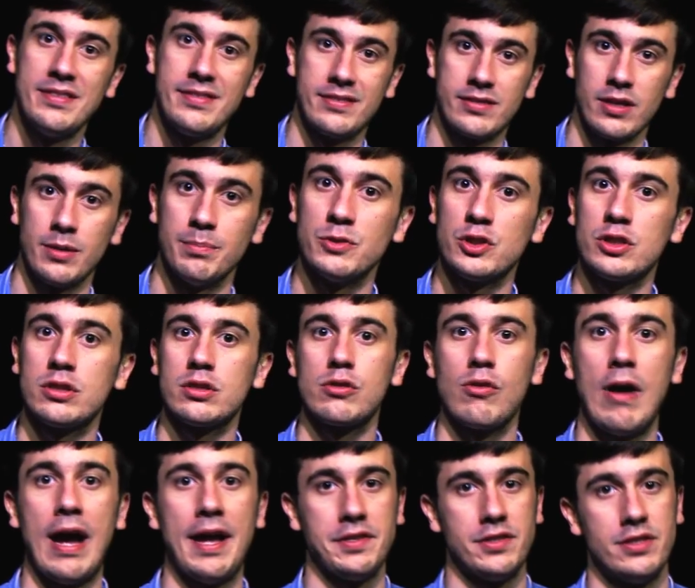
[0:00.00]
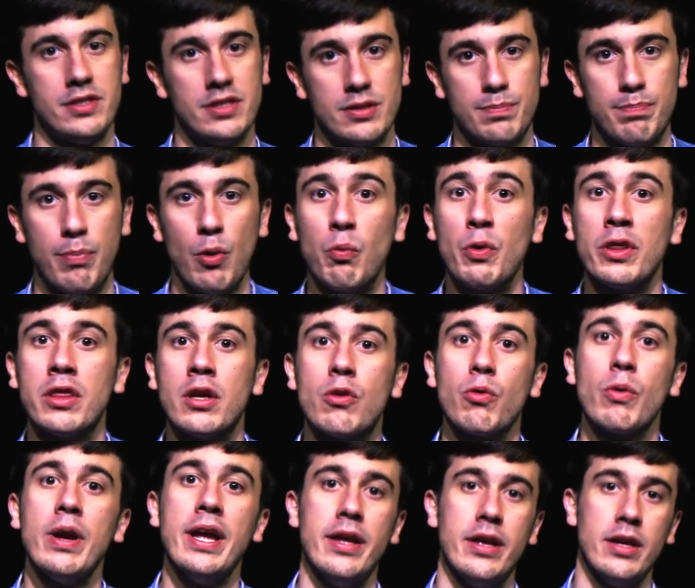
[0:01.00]
some scratches, but with
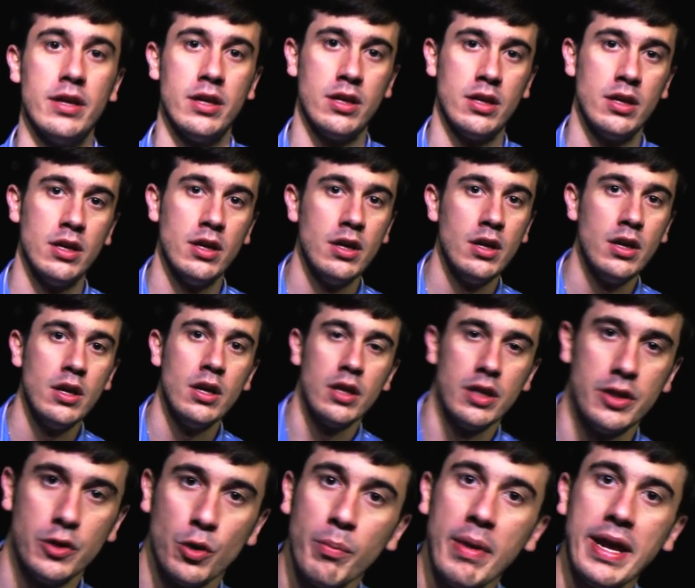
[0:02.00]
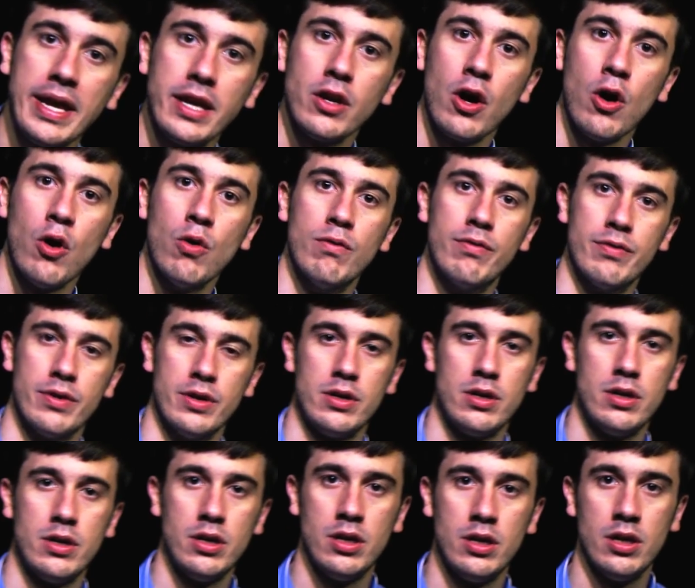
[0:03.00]
grit, you'll make it over.
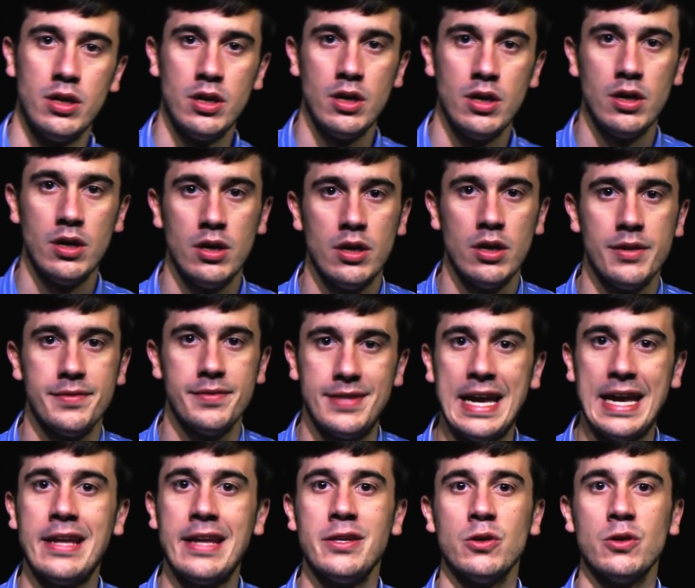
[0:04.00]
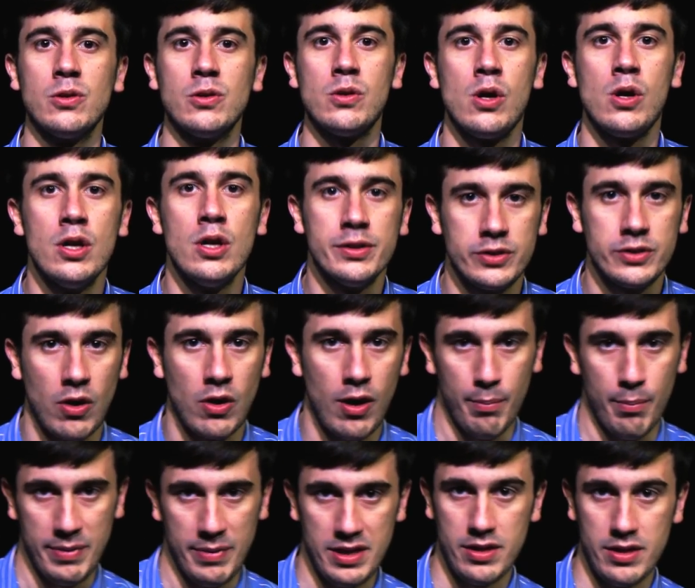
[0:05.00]
Daniel
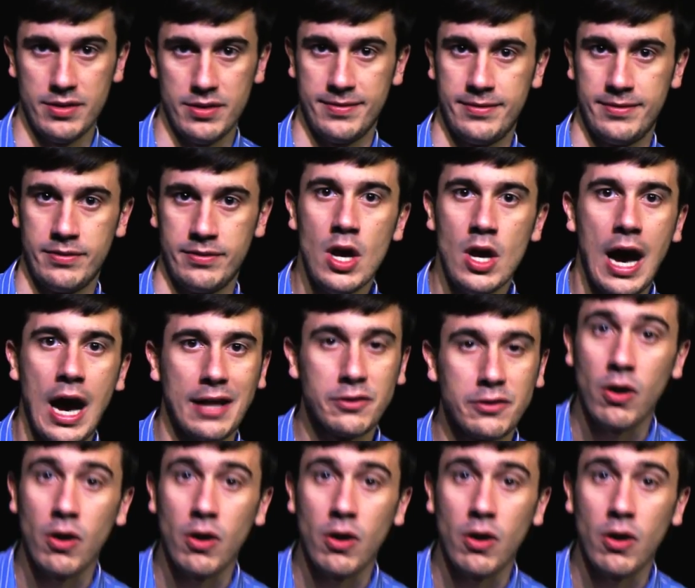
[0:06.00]
taught me this. I